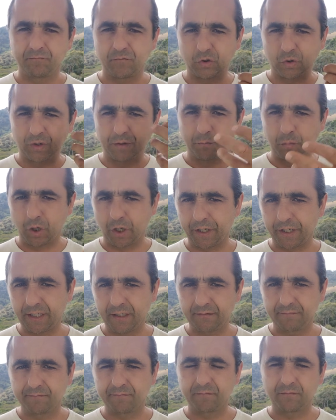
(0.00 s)
to the
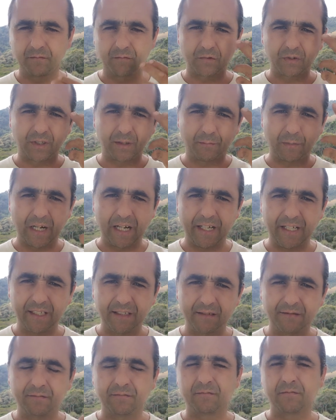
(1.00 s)
body, to the
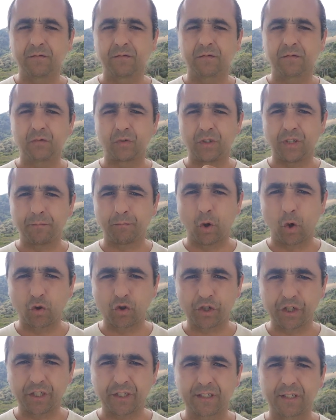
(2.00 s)
mind, to the
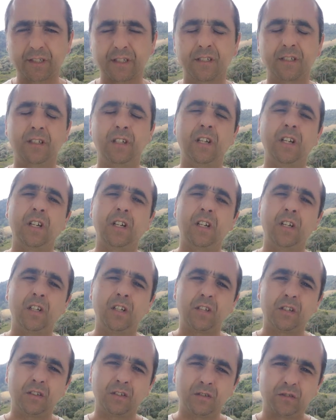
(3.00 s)
emotions,
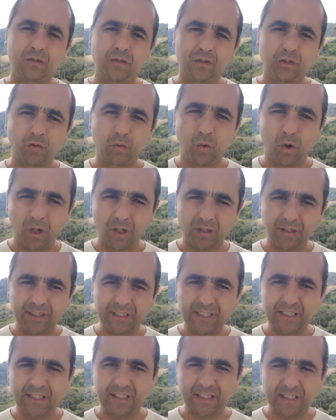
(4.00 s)
to all
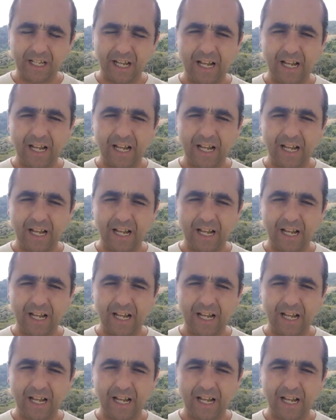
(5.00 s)
these